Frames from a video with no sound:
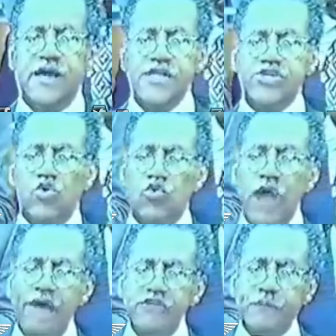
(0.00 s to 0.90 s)
And so
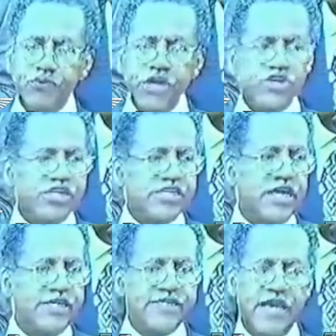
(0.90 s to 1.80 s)
Ralph's preacher
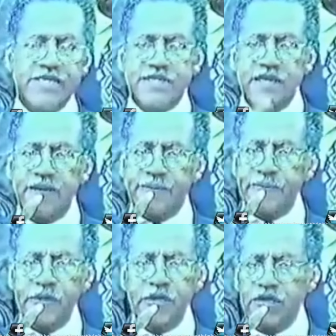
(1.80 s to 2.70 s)
sense said to
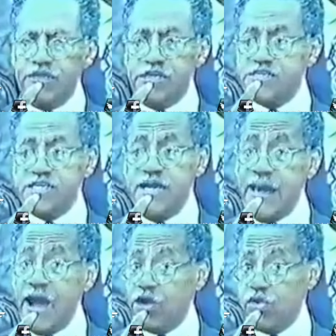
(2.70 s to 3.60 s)
him, this is
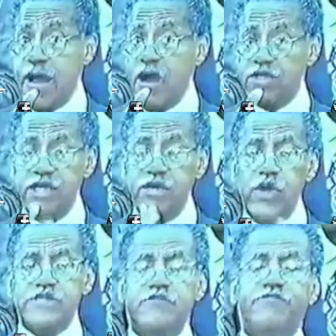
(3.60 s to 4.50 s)
not our crowd. And he
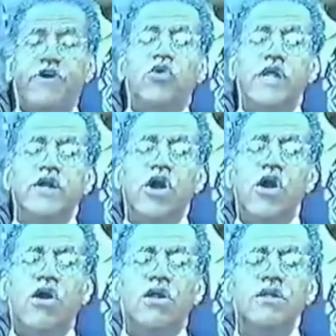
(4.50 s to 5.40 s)
went to the phone and
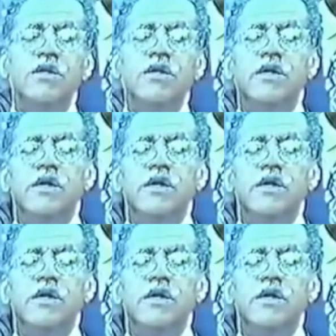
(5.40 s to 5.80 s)
called